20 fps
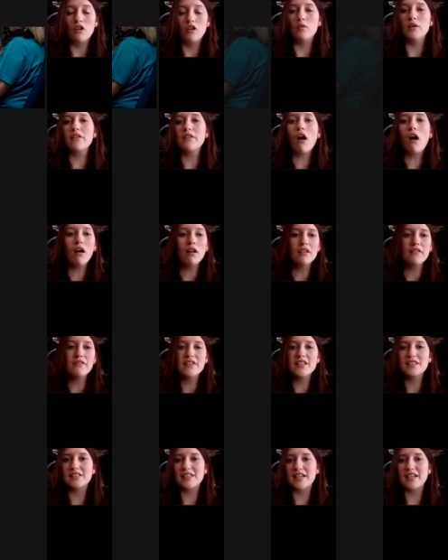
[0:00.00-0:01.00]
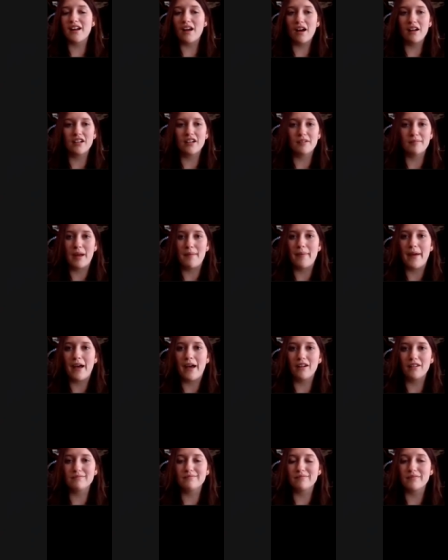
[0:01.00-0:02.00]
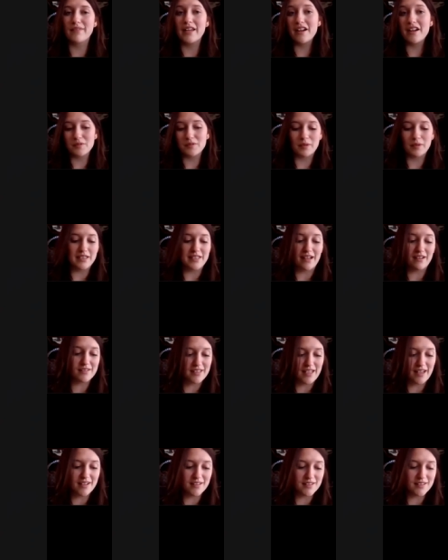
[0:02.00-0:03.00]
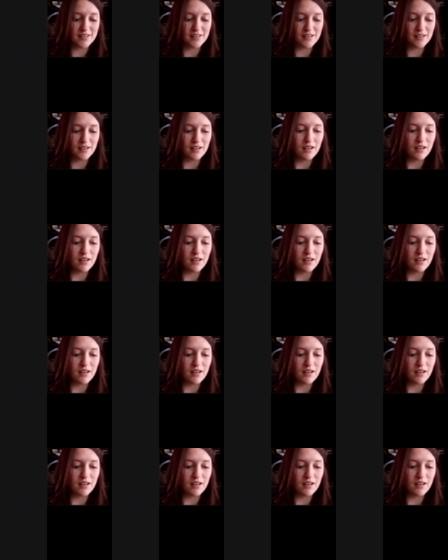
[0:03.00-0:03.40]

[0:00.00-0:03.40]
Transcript: With all of this data under my belt, here's what it tells us.